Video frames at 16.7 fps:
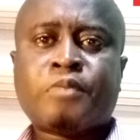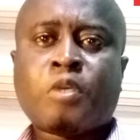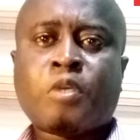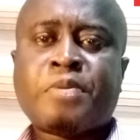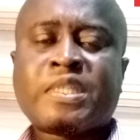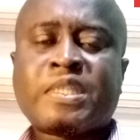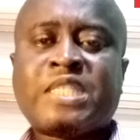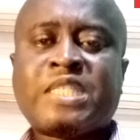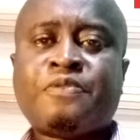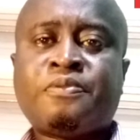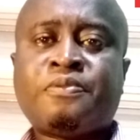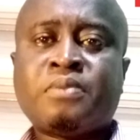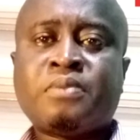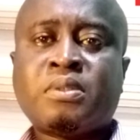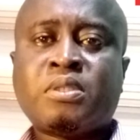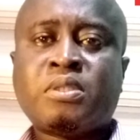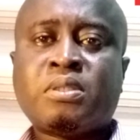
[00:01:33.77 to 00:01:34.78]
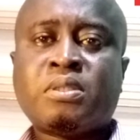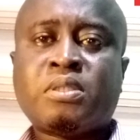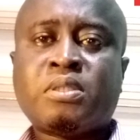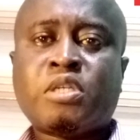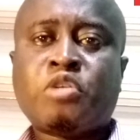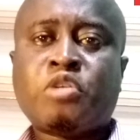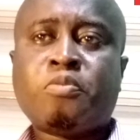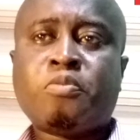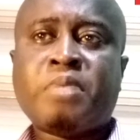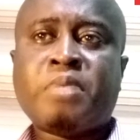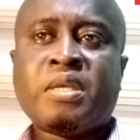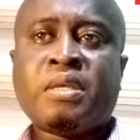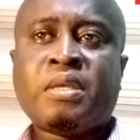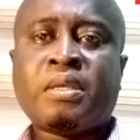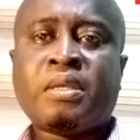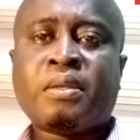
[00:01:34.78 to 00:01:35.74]
objective could
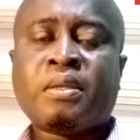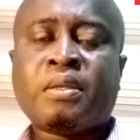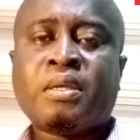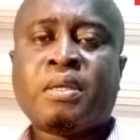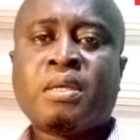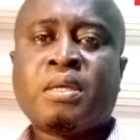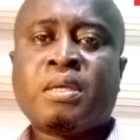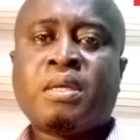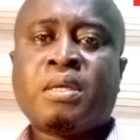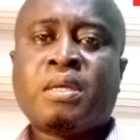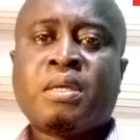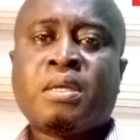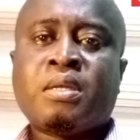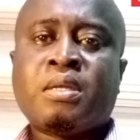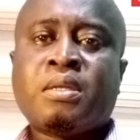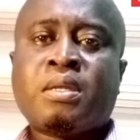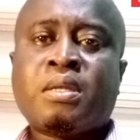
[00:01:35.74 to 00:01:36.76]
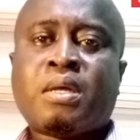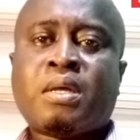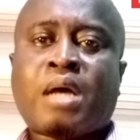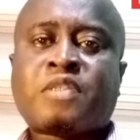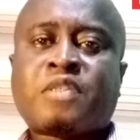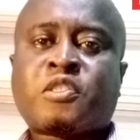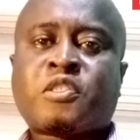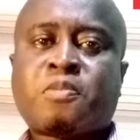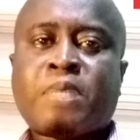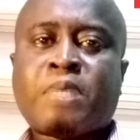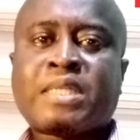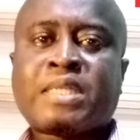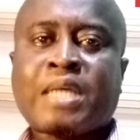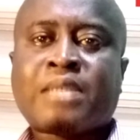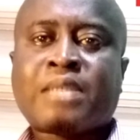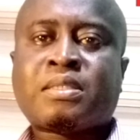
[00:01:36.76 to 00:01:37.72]
be as
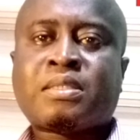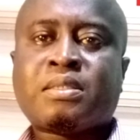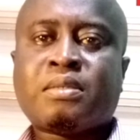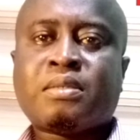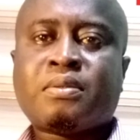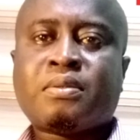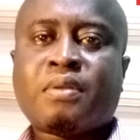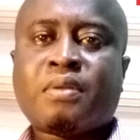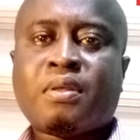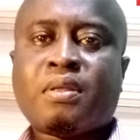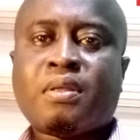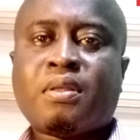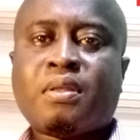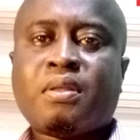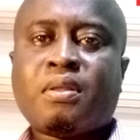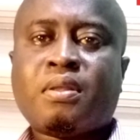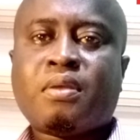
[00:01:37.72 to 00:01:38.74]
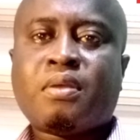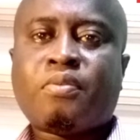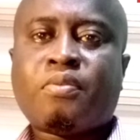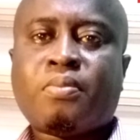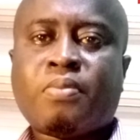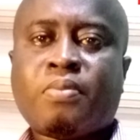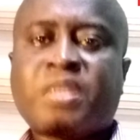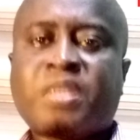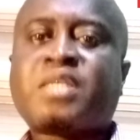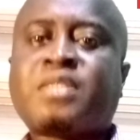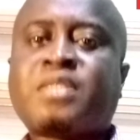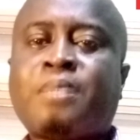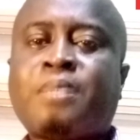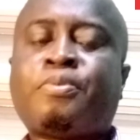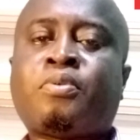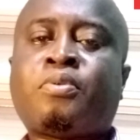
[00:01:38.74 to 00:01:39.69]
smart as, next
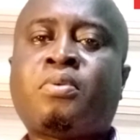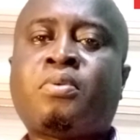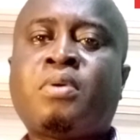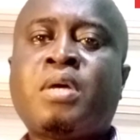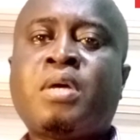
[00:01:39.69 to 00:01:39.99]
example,